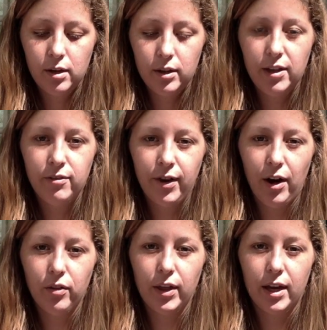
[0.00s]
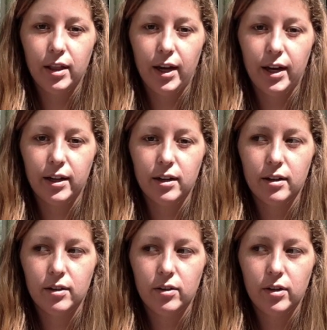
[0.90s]
they found that like
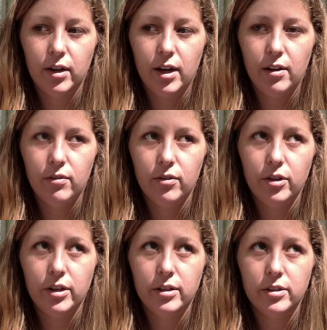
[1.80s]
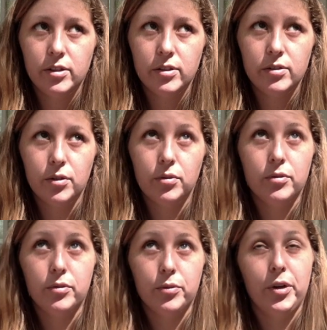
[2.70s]
every,
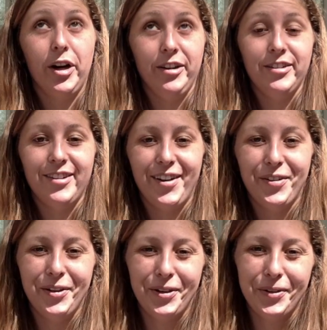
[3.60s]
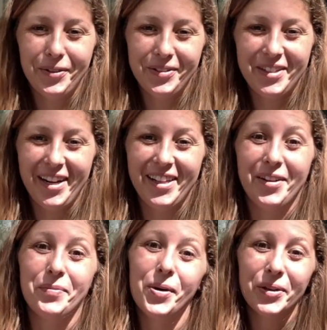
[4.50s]
well, I don't want to say
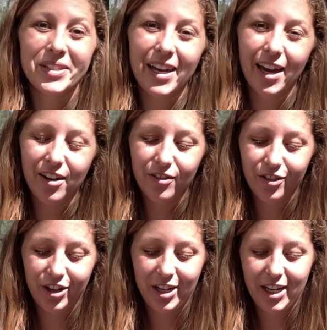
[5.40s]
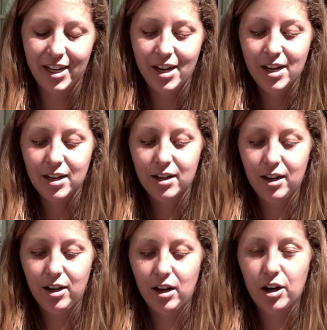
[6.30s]
anything, most every
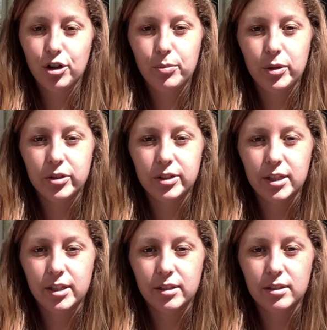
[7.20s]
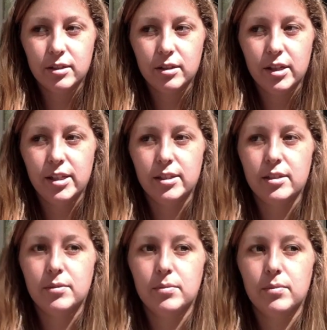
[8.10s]
autoimmune disease is